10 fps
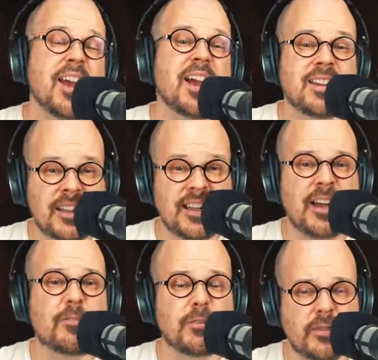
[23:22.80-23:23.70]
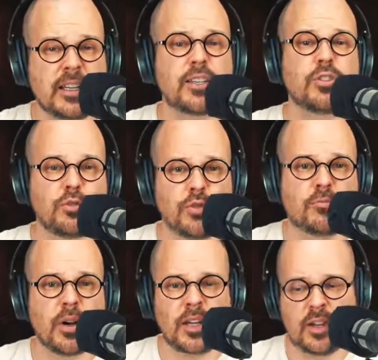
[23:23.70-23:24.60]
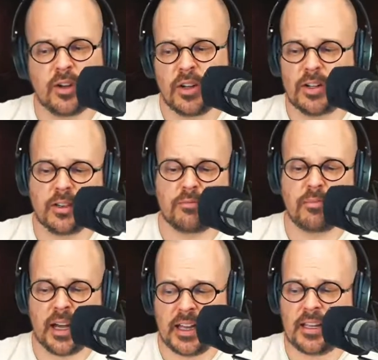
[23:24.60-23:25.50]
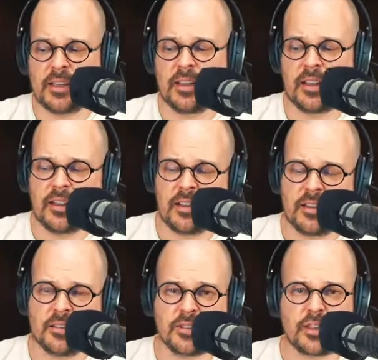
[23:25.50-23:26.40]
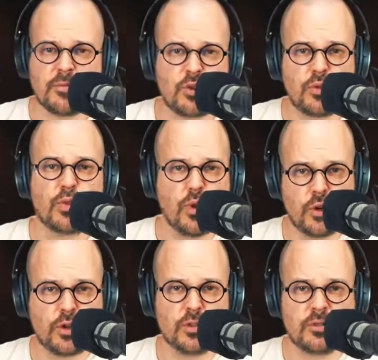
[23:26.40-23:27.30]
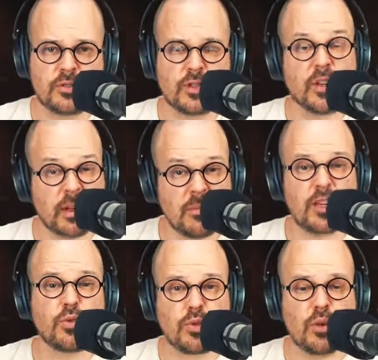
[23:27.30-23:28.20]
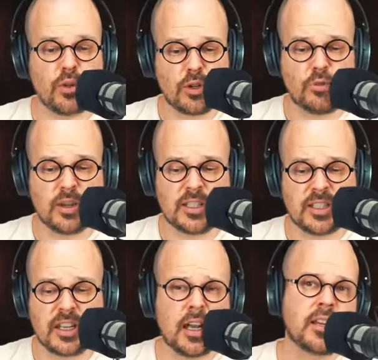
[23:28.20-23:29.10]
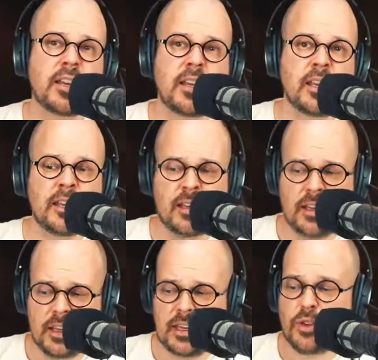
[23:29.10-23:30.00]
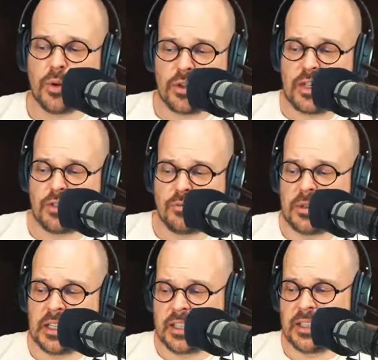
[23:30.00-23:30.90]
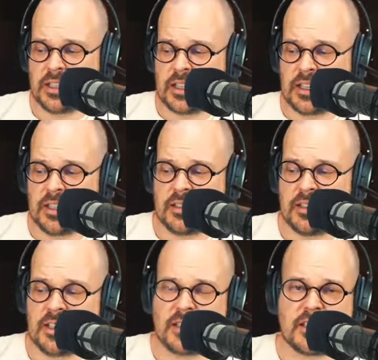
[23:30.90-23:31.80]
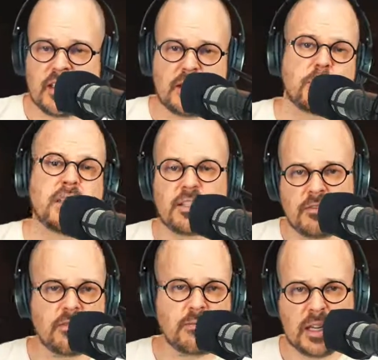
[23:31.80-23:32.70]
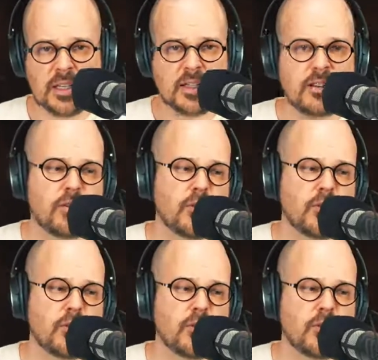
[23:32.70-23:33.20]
and then I will really use money on buying some good audio so you can make good audio quality. And it don't need to be this expensive mixer